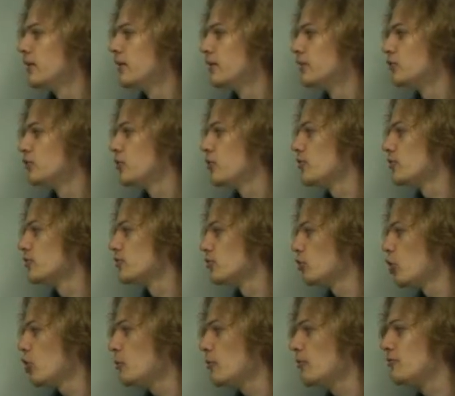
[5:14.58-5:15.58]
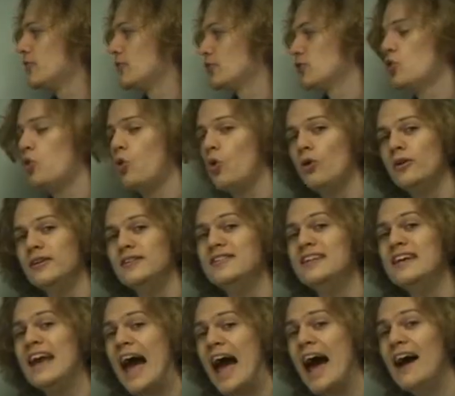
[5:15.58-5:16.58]
So the slope of this chord is
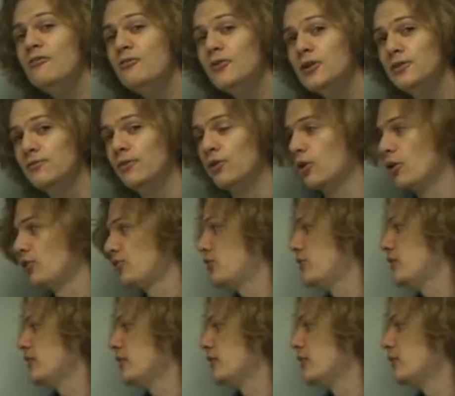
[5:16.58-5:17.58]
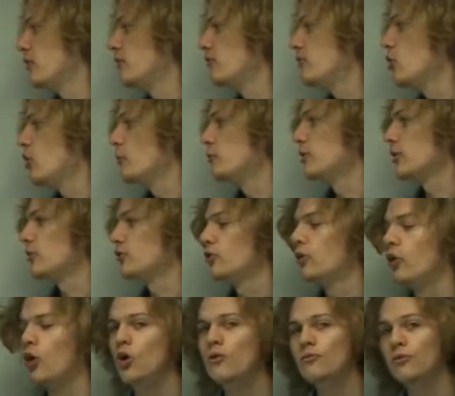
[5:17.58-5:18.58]
the average velocity of the object
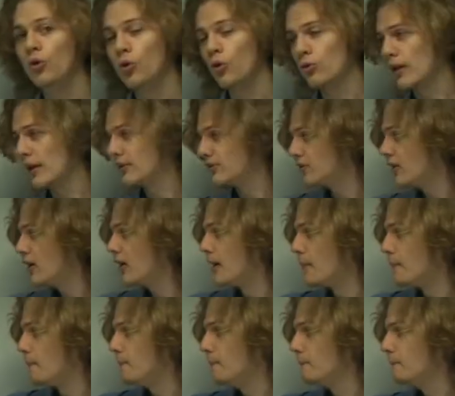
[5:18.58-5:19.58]
over all that time.